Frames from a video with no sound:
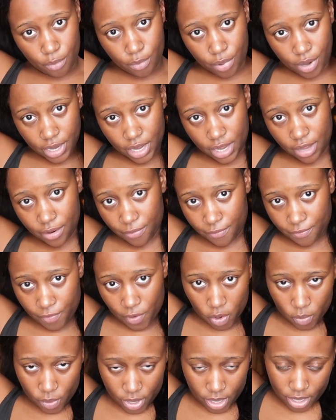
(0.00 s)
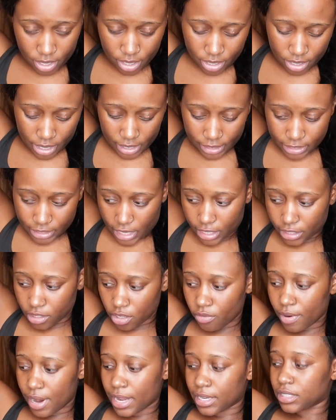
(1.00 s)
Bring it forward and take
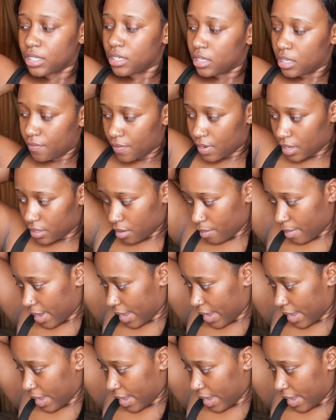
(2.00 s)
the rest and leave it in the